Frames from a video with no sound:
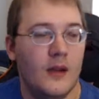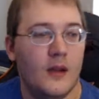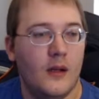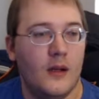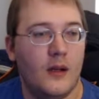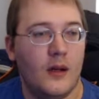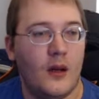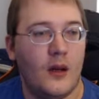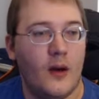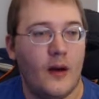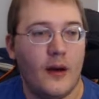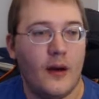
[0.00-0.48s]

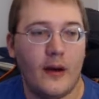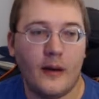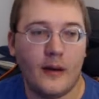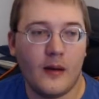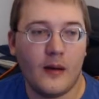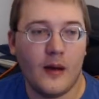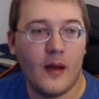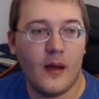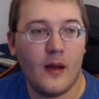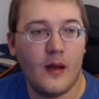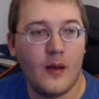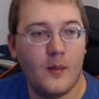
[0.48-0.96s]
All right,
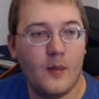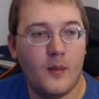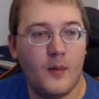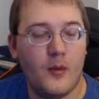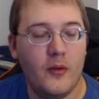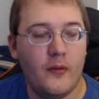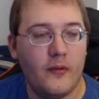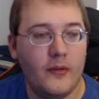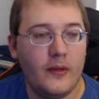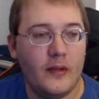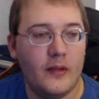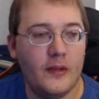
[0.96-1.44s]

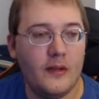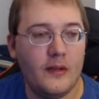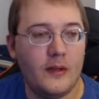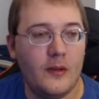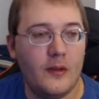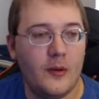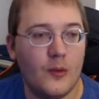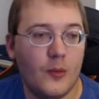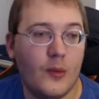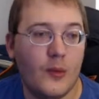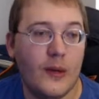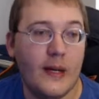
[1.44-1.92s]
moving
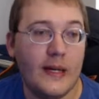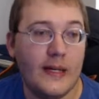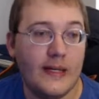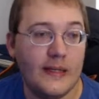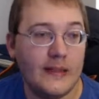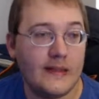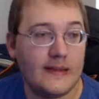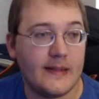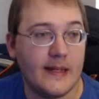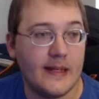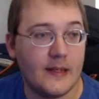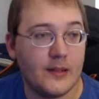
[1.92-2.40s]
into the
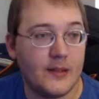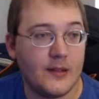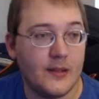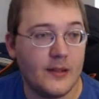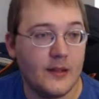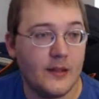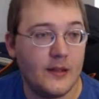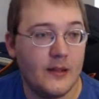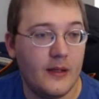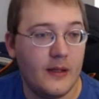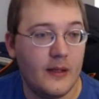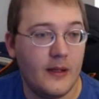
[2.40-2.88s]
rating
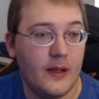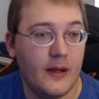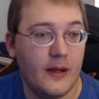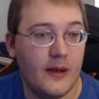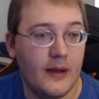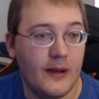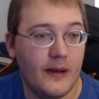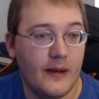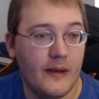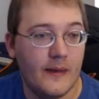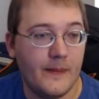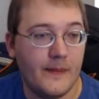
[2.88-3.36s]
section.
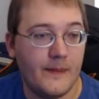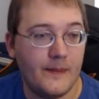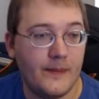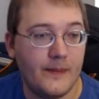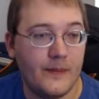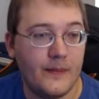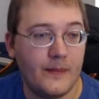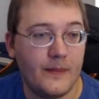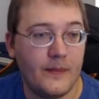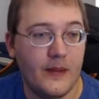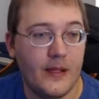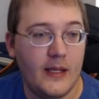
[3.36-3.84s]

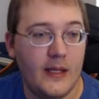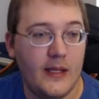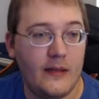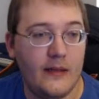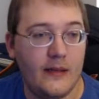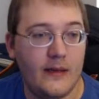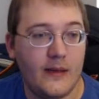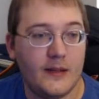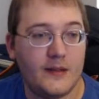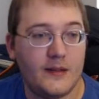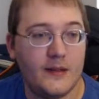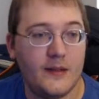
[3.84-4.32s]
He
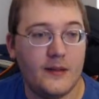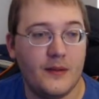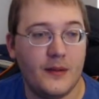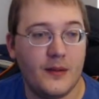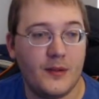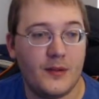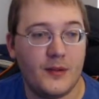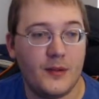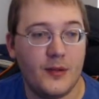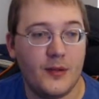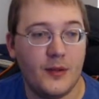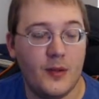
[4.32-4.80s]
thinks that
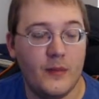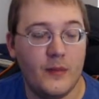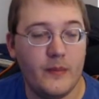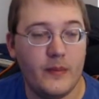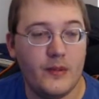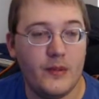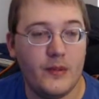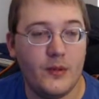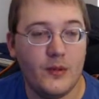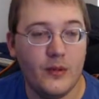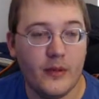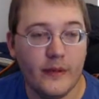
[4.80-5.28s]
there should only
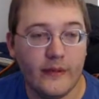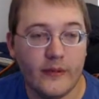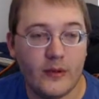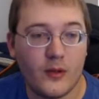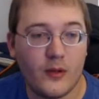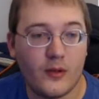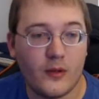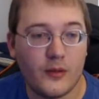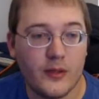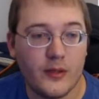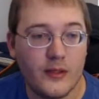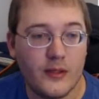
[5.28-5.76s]
be 2
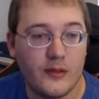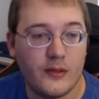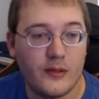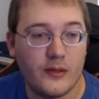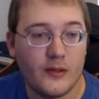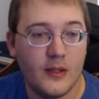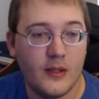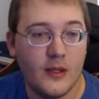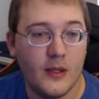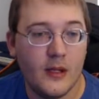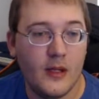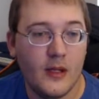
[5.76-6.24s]
difficulties.
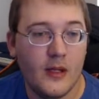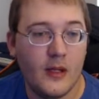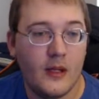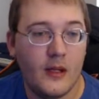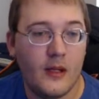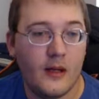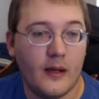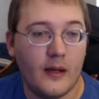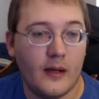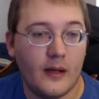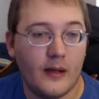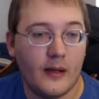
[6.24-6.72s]

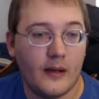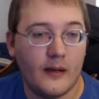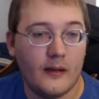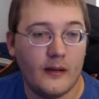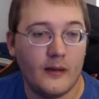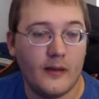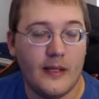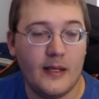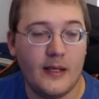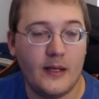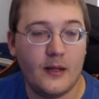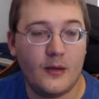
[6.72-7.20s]

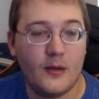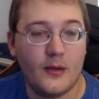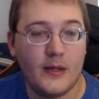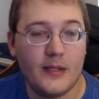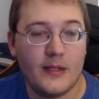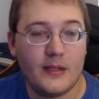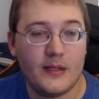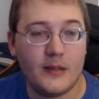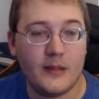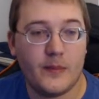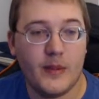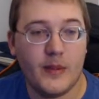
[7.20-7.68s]
He
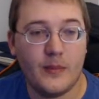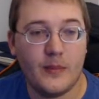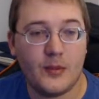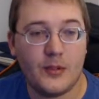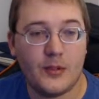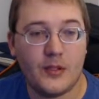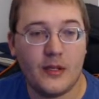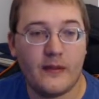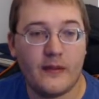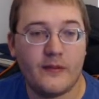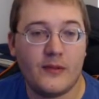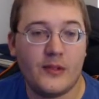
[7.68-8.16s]
agrees that people
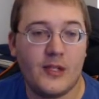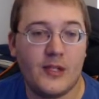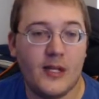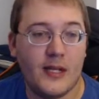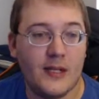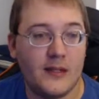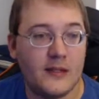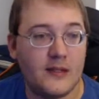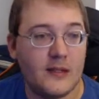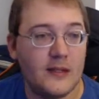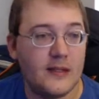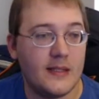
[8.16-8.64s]
should have a
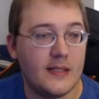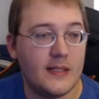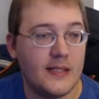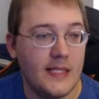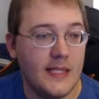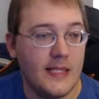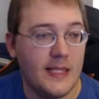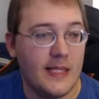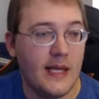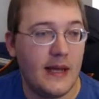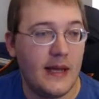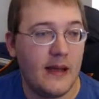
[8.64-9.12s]
chance to
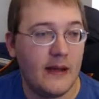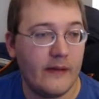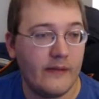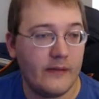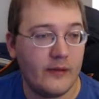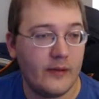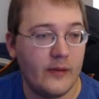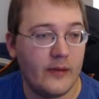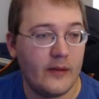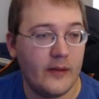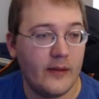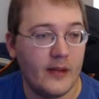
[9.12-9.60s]
see
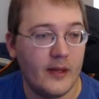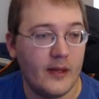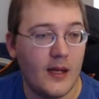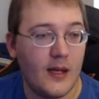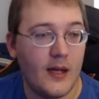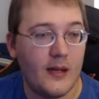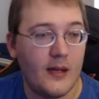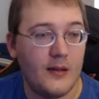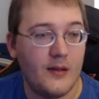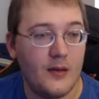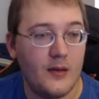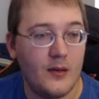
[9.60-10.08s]
everything.
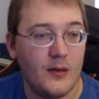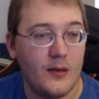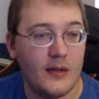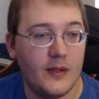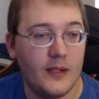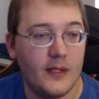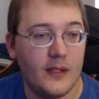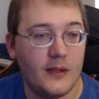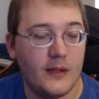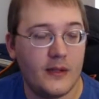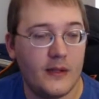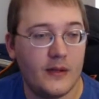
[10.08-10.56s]
I do
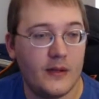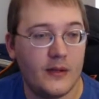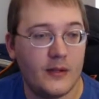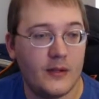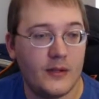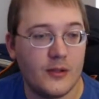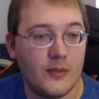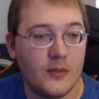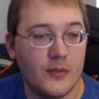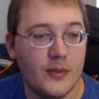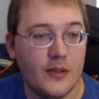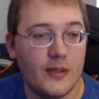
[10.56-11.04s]
think that there
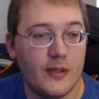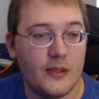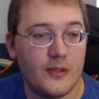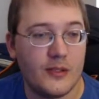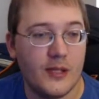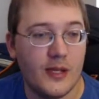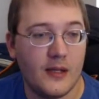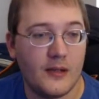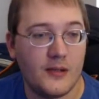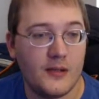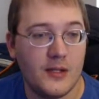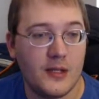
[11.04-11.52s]
should be
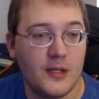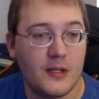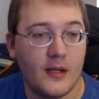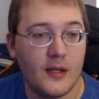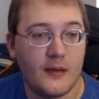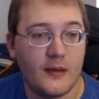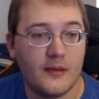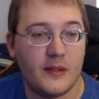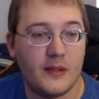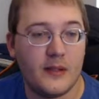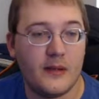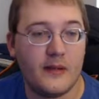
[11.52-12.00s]
challenging
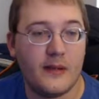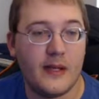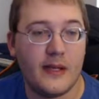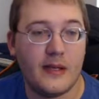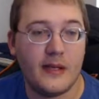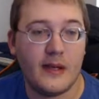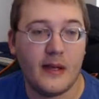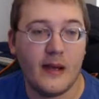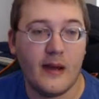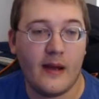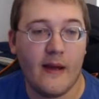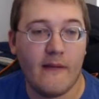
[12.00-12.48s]
content
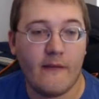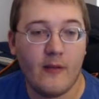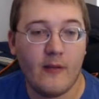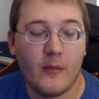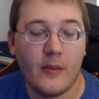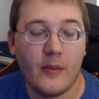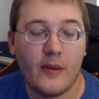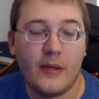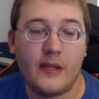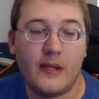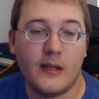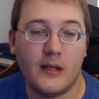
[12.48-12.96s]
that not
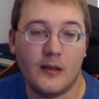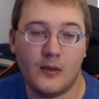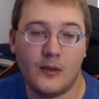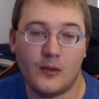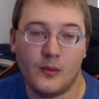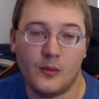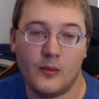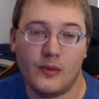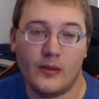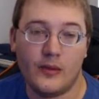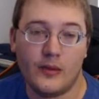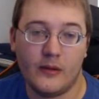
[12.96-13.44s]
everybody can
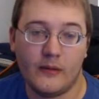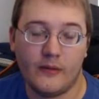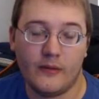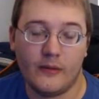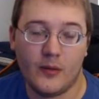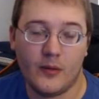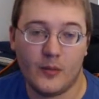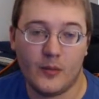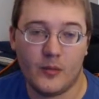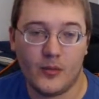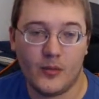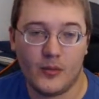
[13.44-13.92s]
do within a
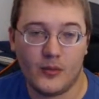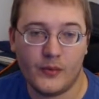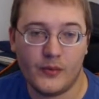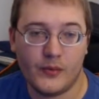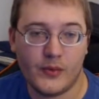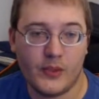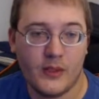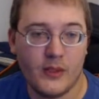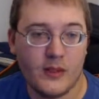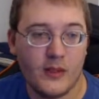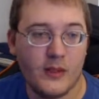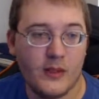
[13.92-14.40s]
few pulls.